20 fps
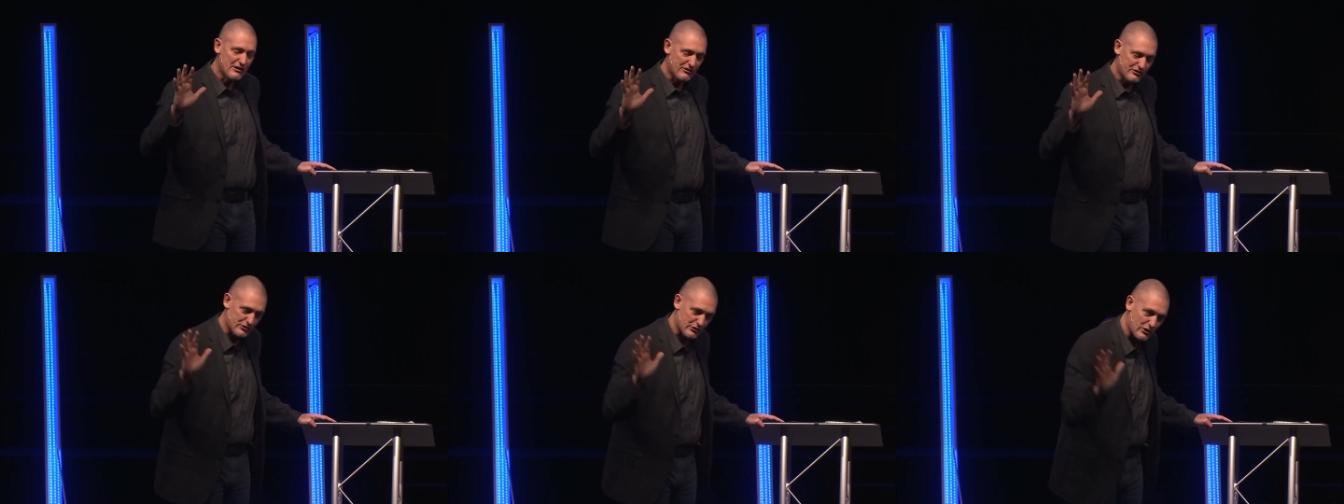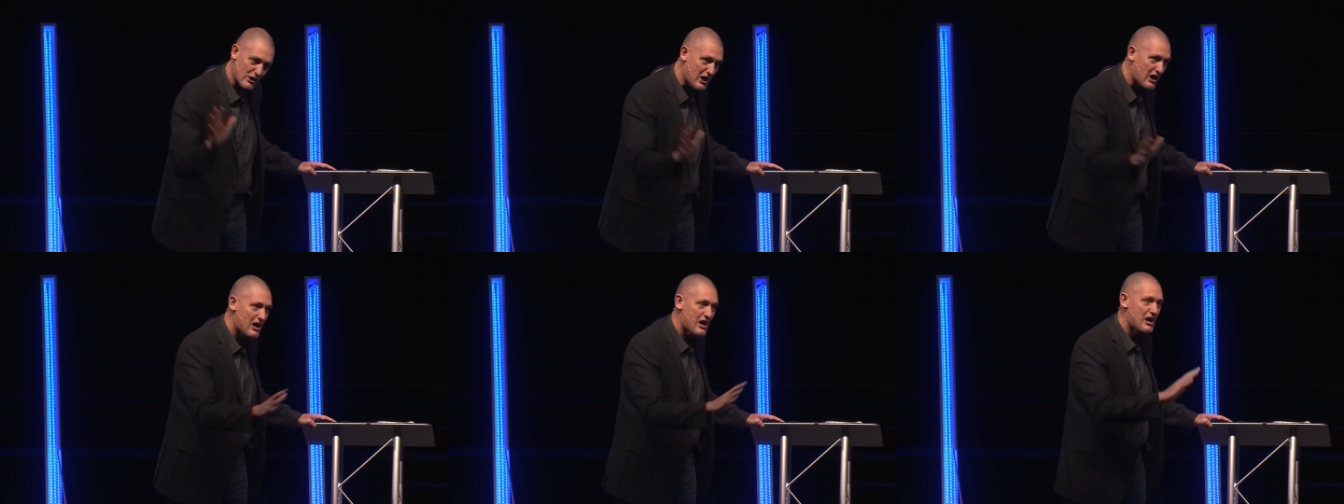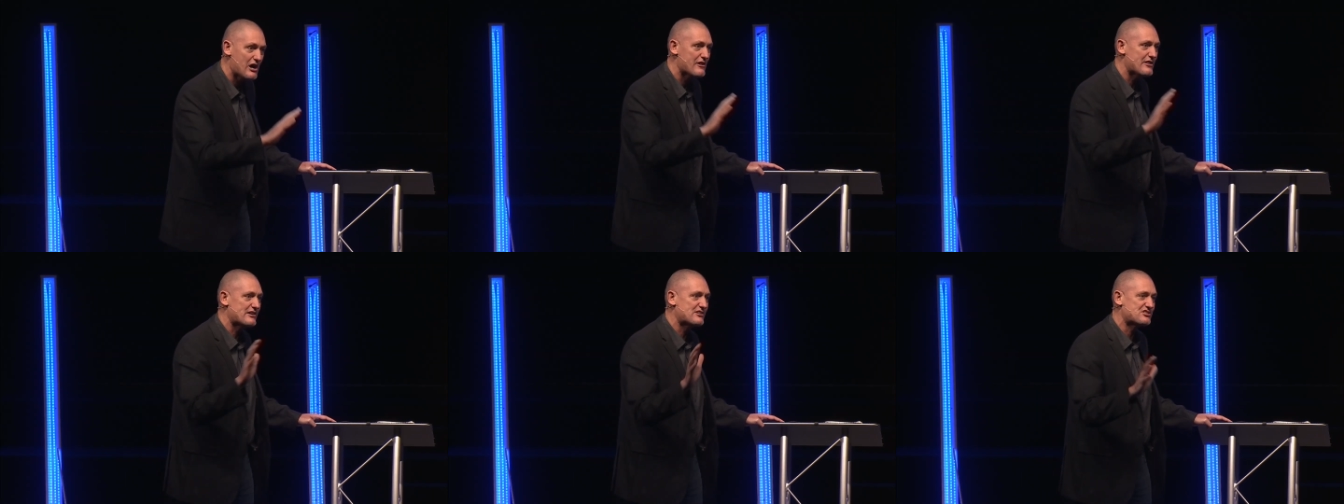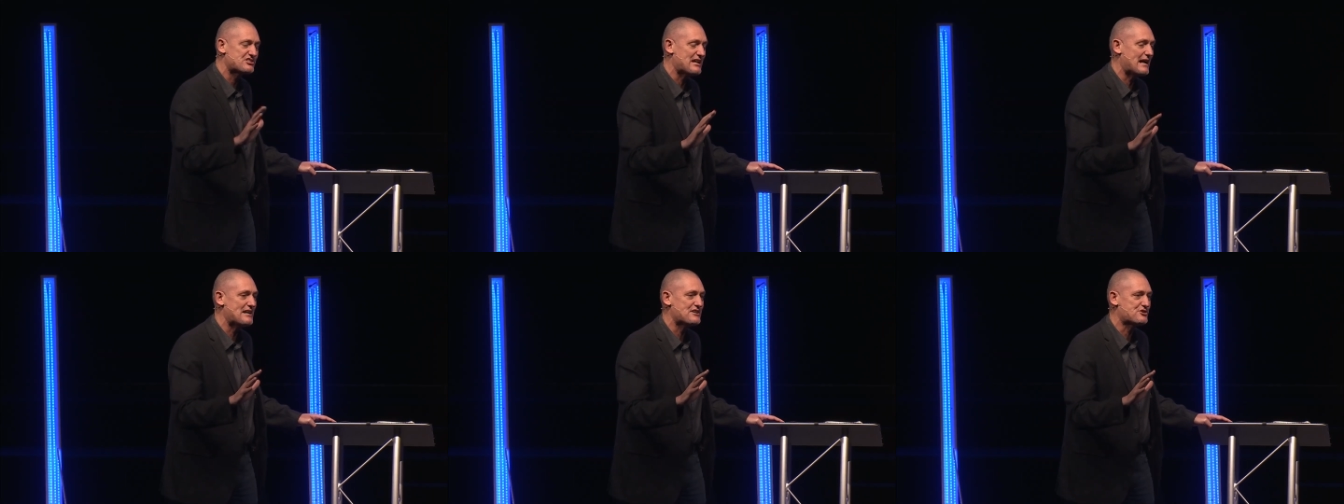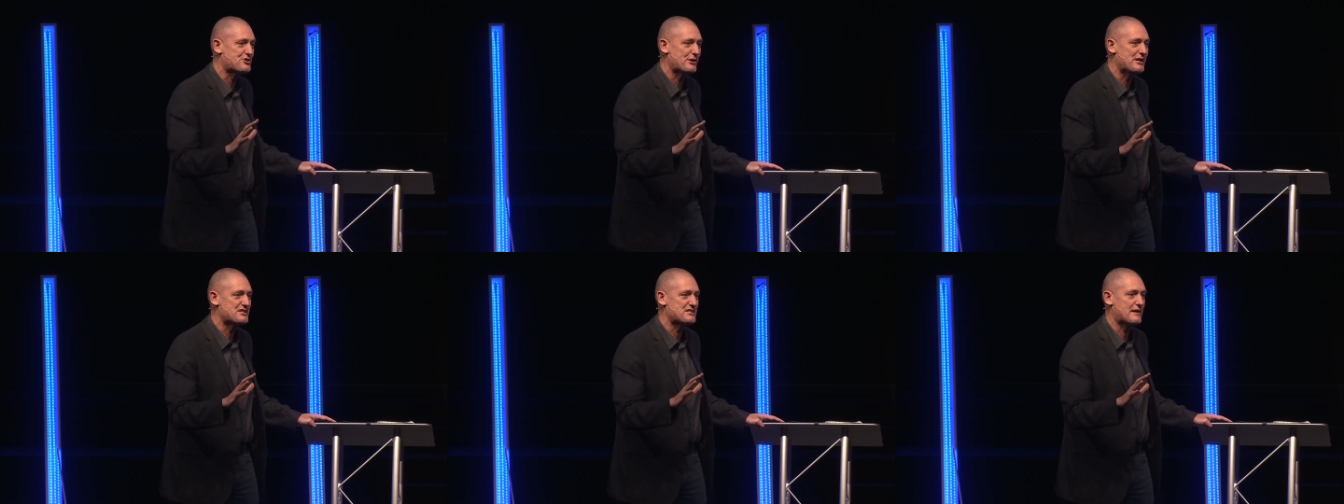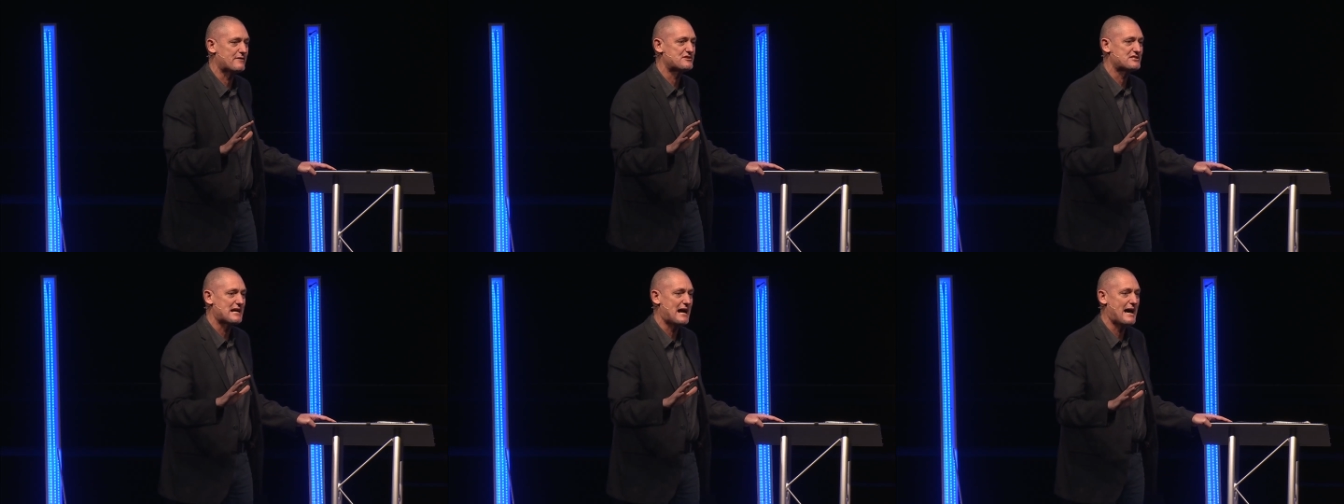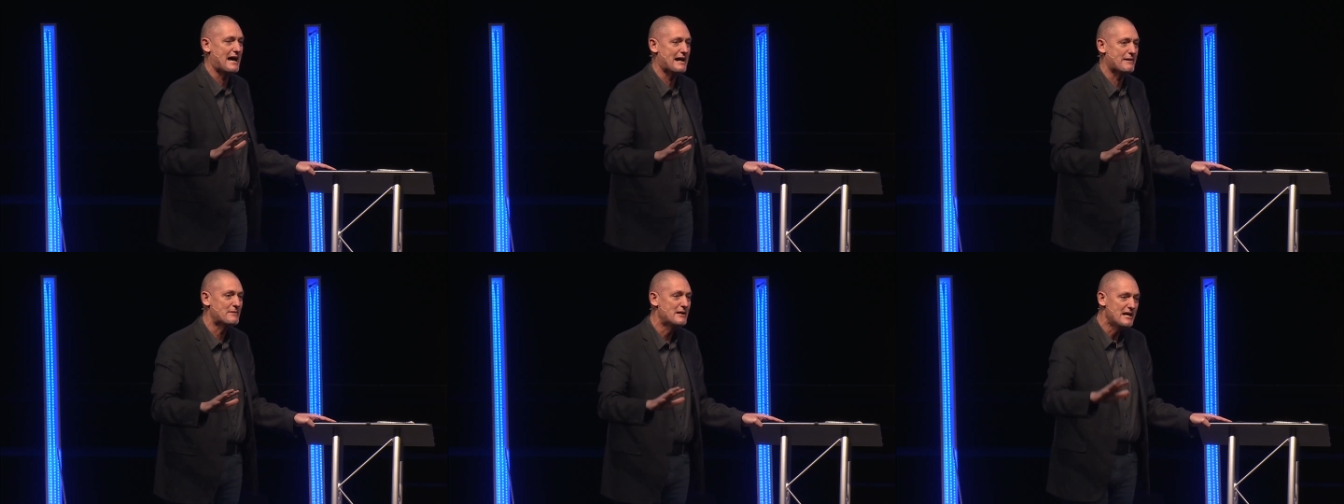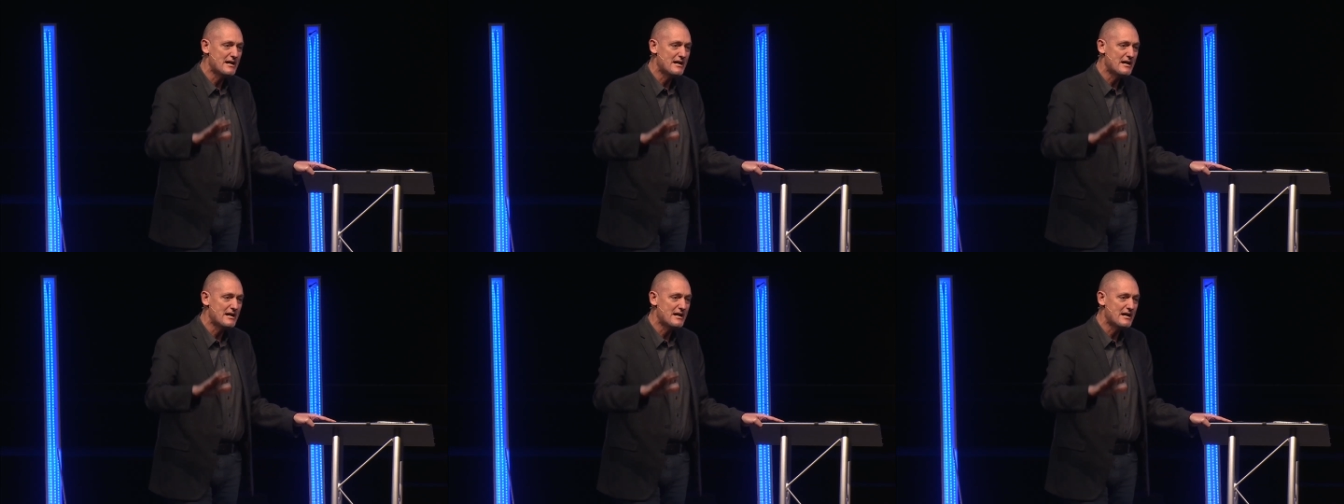through all the centuries of time